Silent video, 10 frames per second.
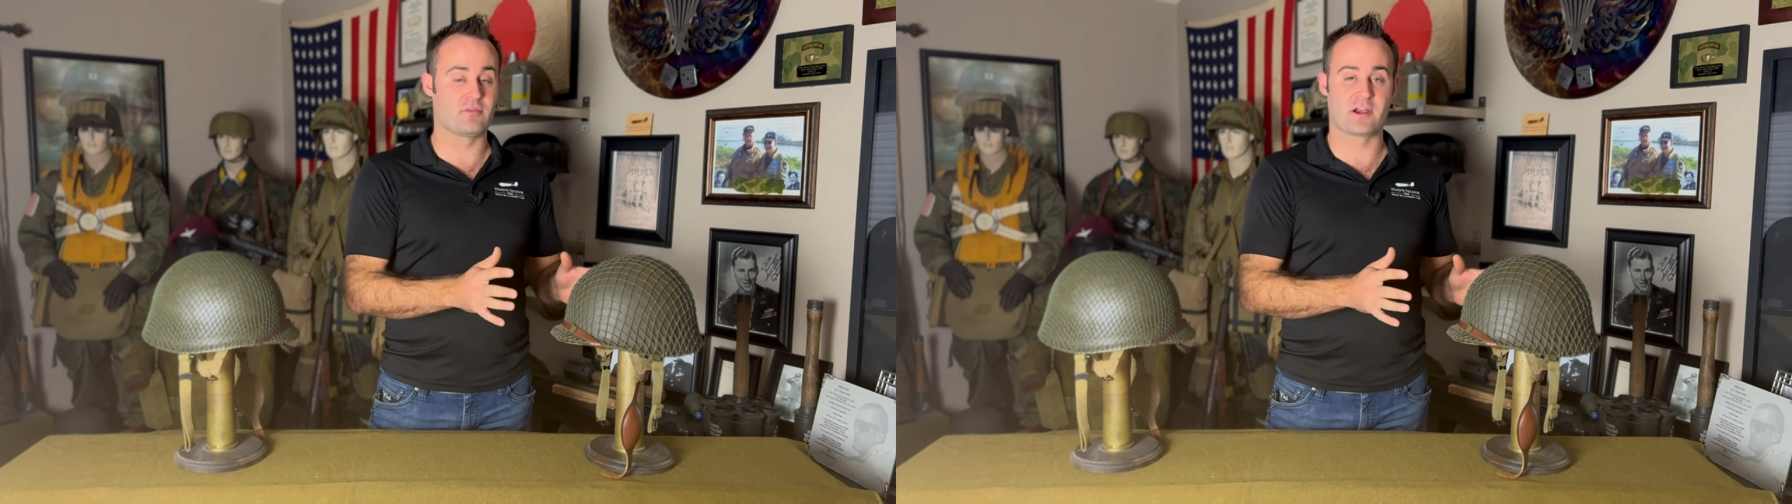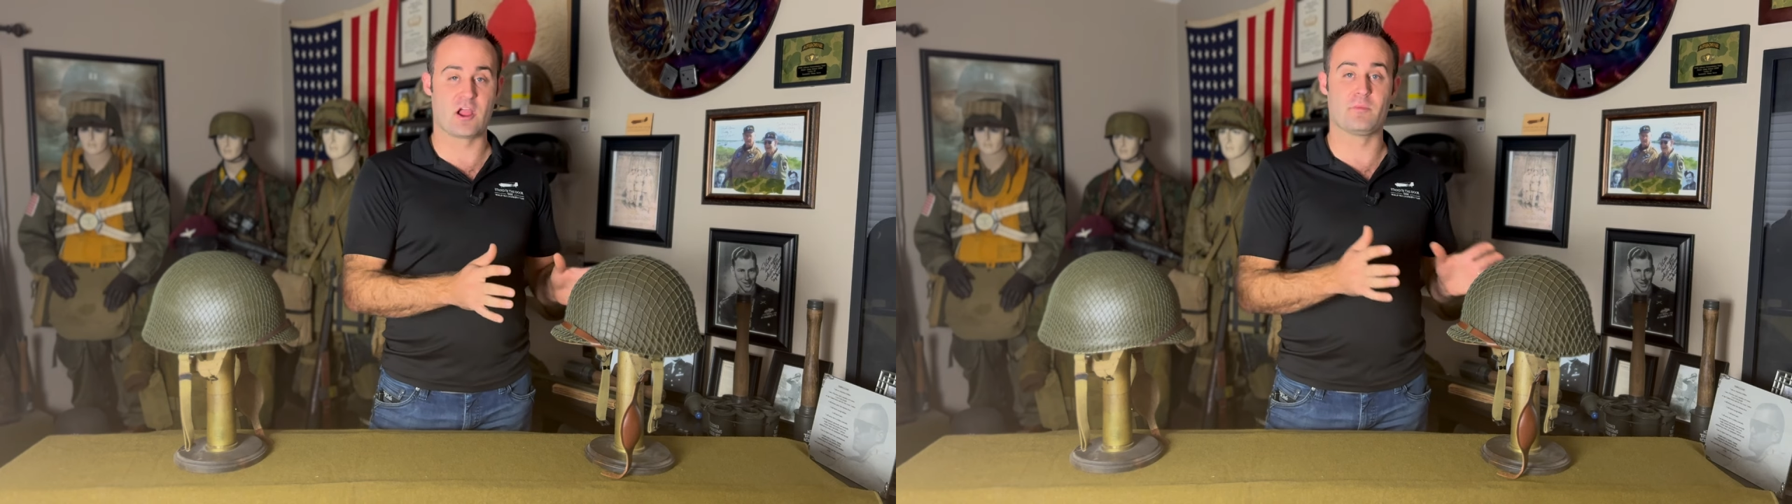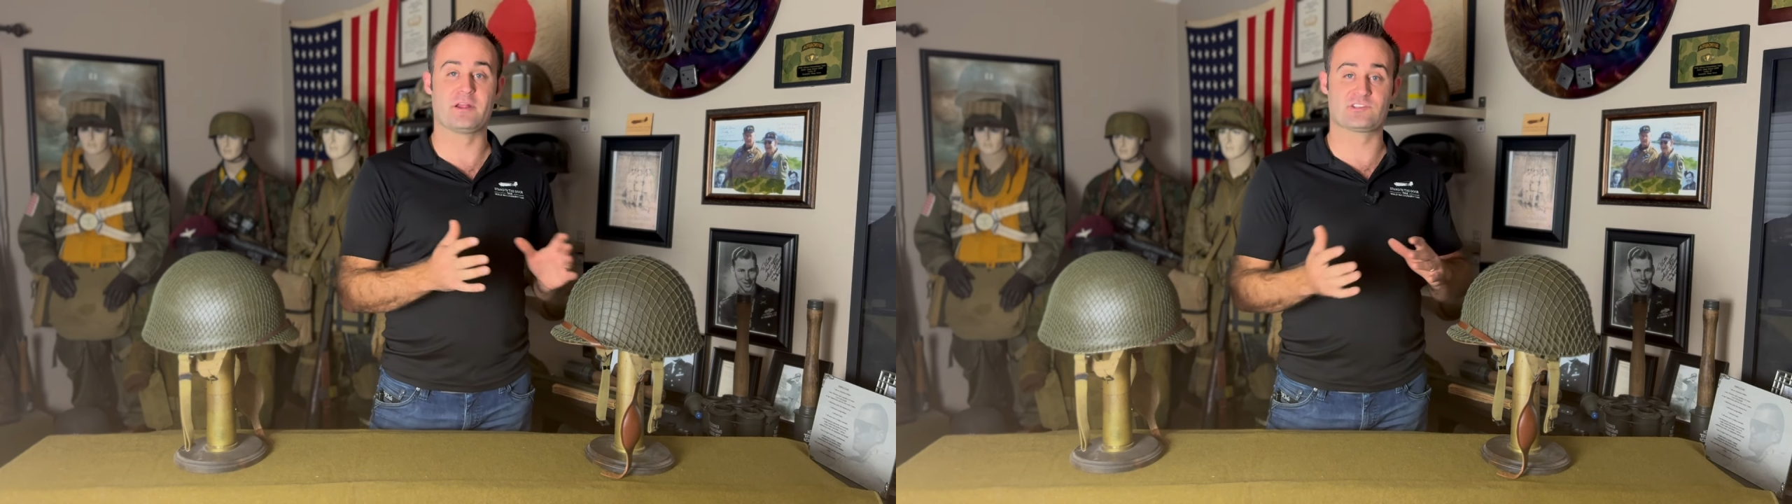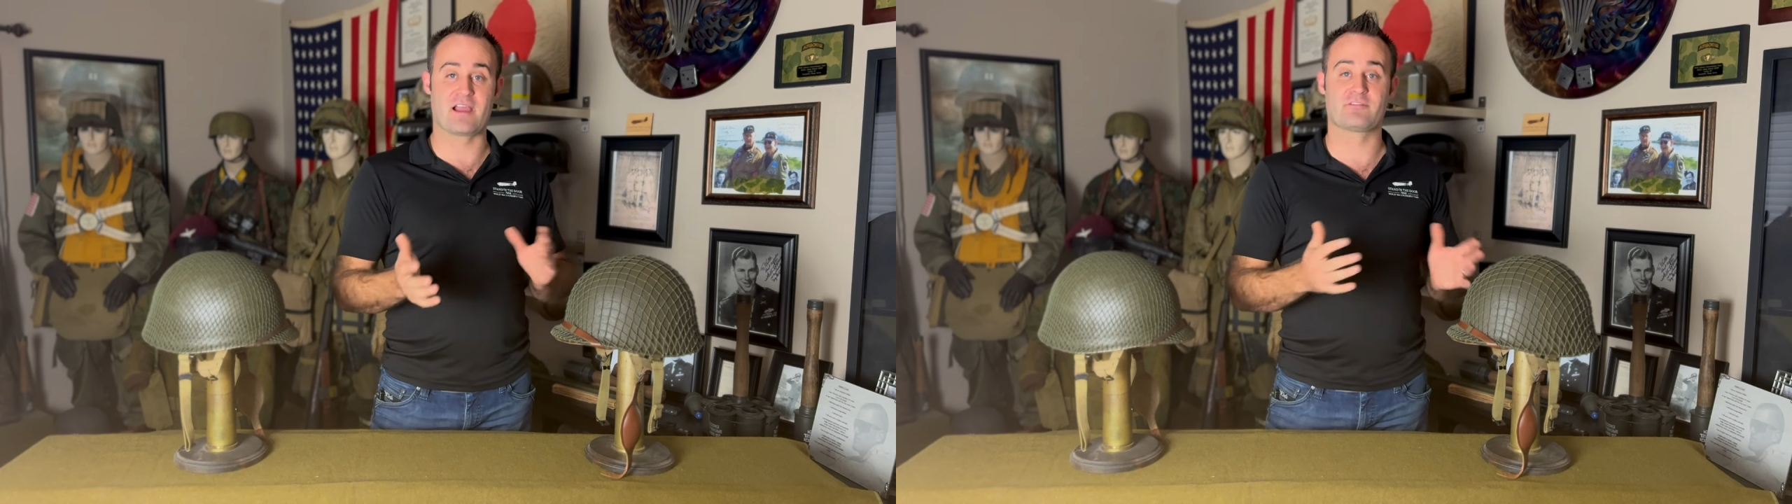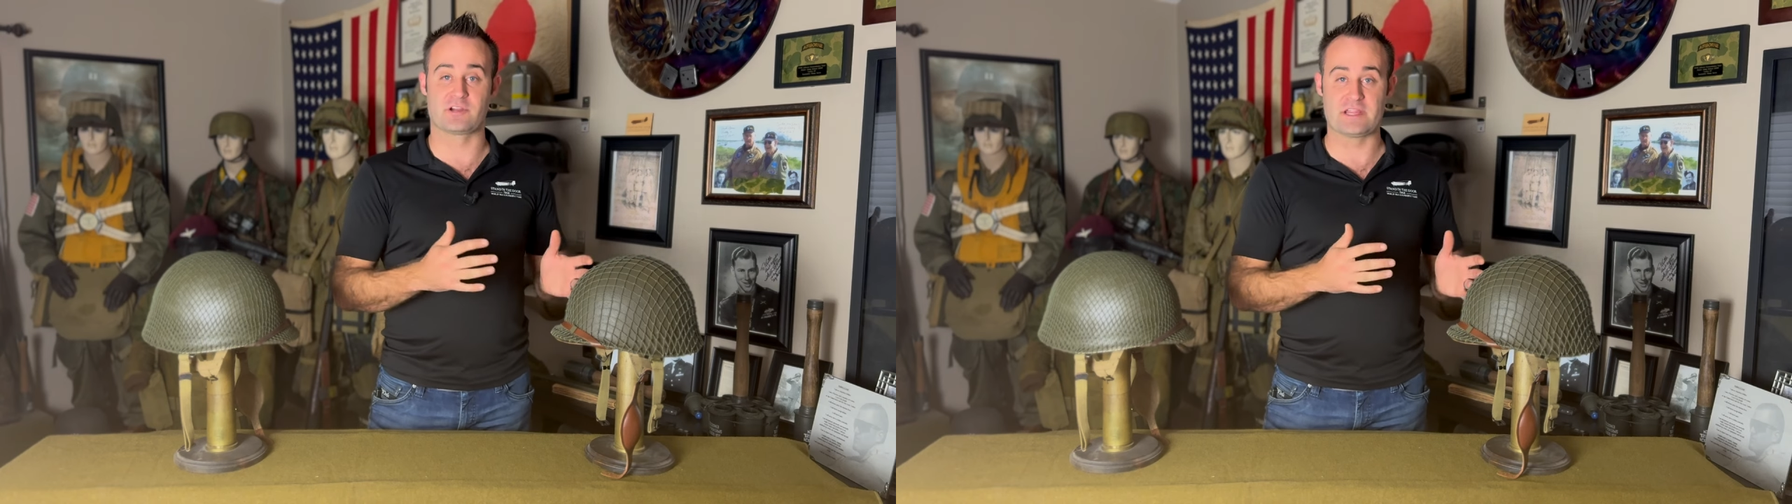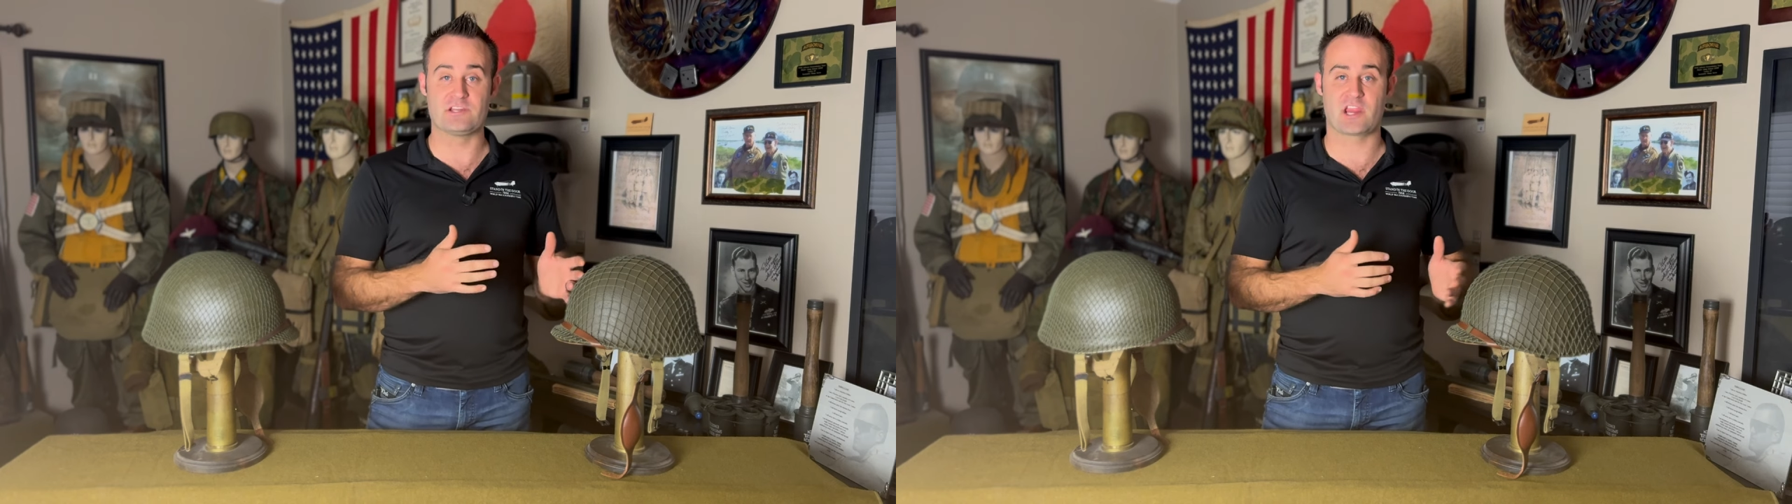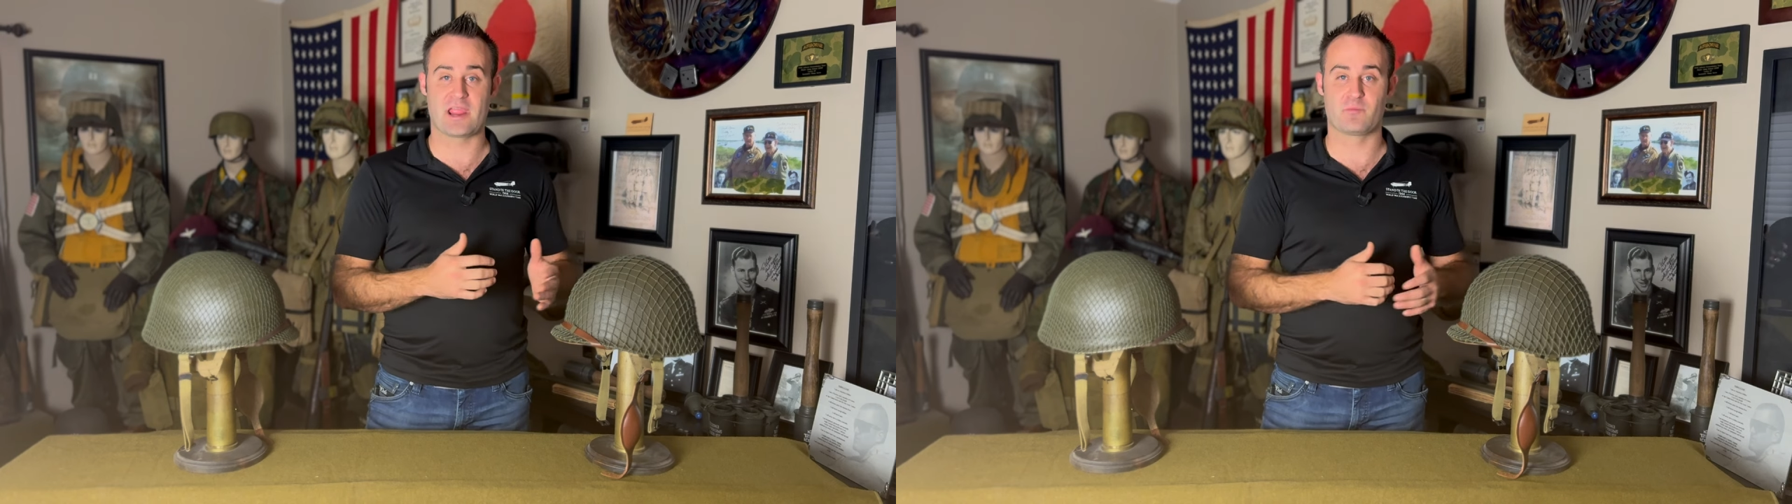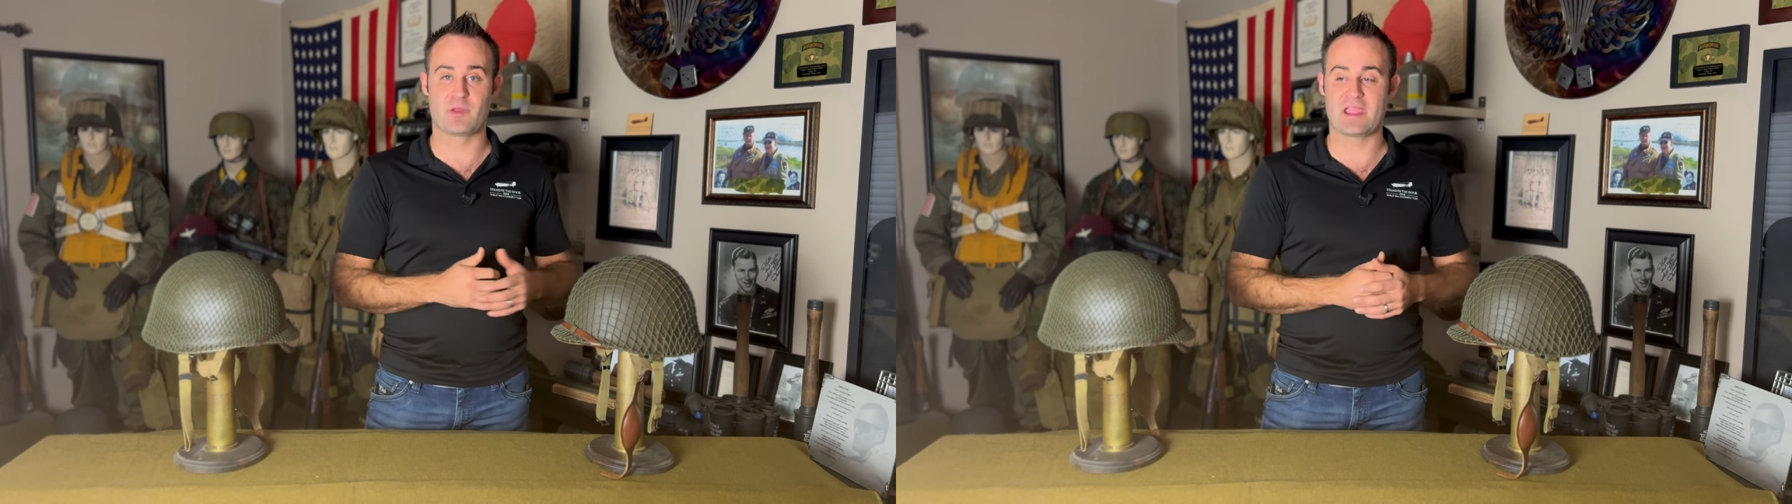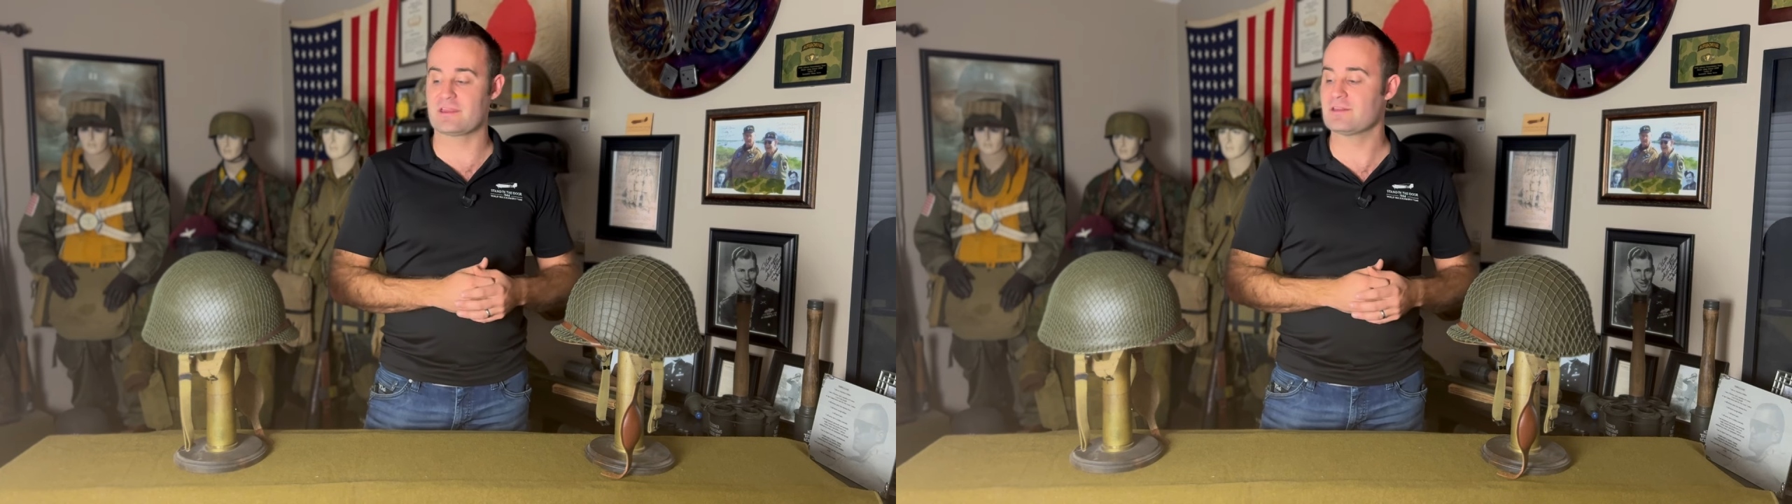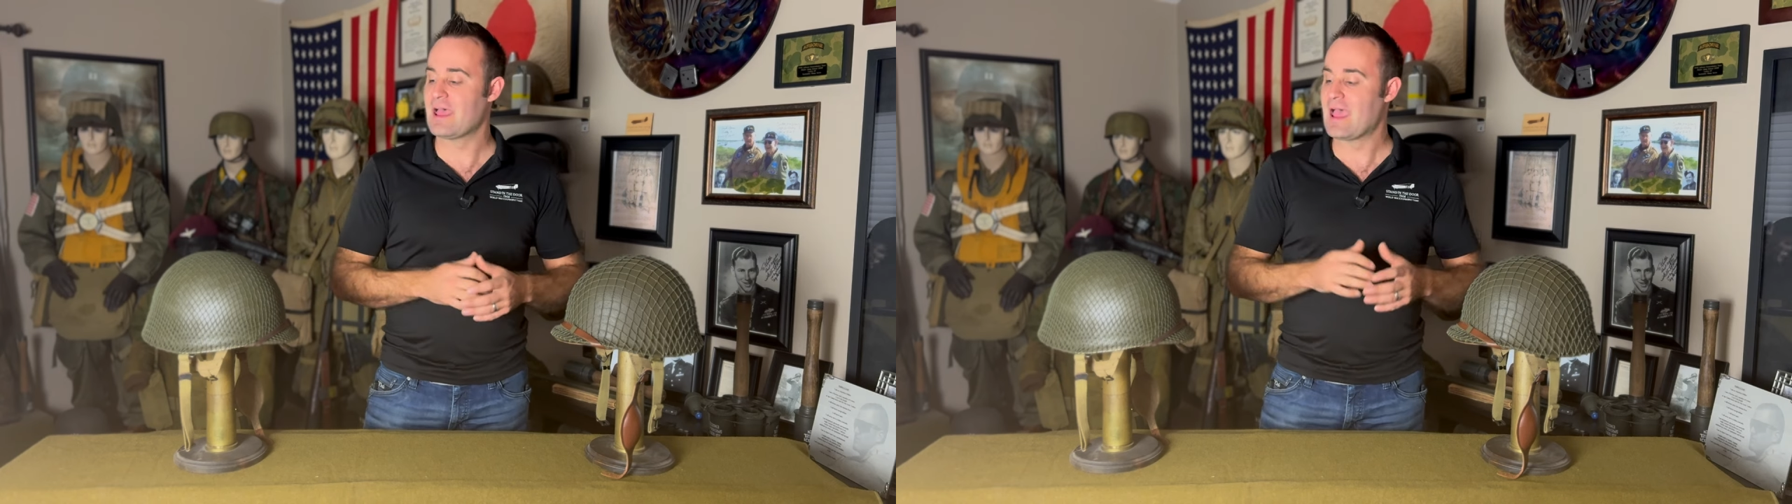their helmets after each
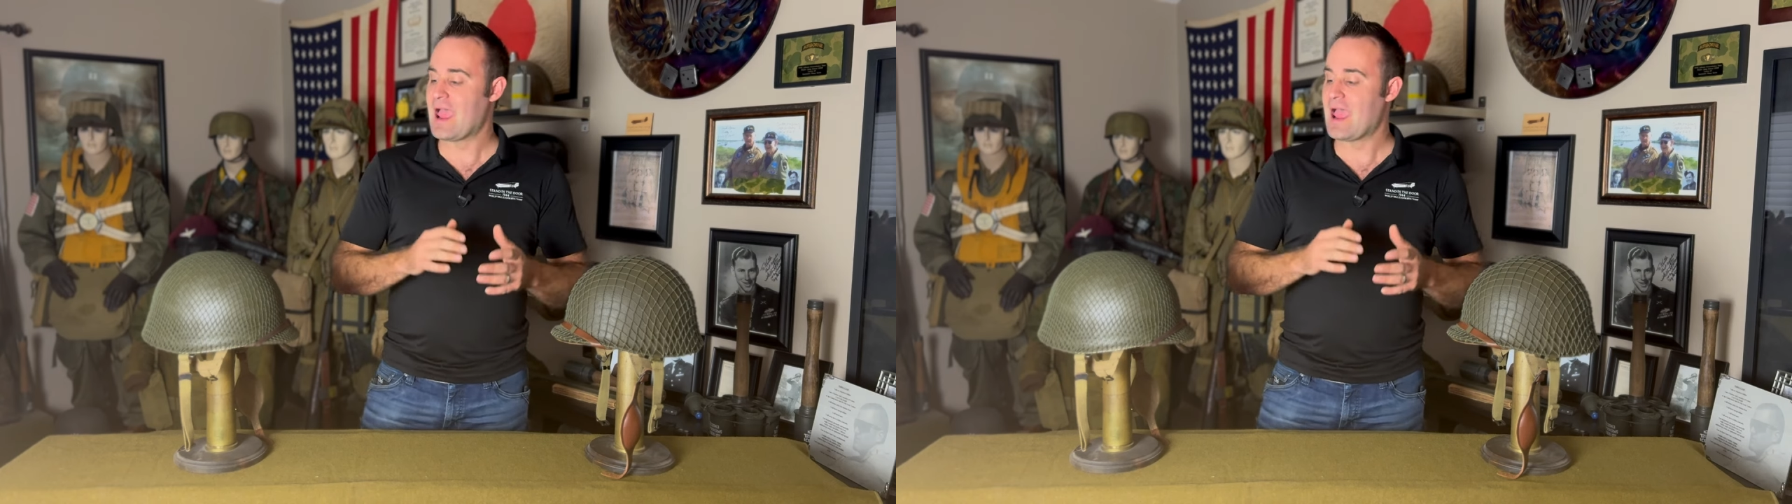campaign,